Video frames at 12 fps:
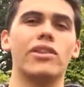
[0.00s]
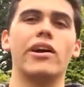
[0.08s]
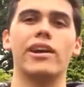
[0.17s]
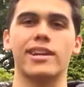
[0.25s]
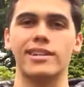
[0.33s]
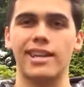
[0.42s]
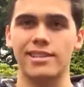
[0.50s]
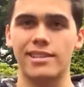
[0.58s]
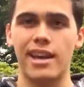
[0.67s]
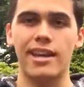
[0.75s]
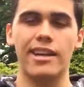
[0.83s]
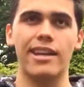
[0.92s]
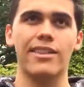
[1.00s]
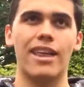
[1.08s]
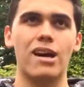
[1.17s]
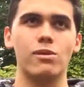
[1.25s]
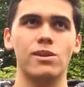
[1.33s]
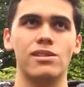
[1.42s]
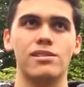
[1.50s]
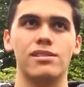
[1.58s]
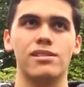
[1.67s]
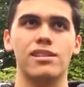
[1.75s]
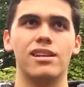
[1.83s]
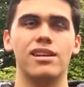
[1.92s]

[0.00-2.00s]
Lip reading: the architect said, and that was,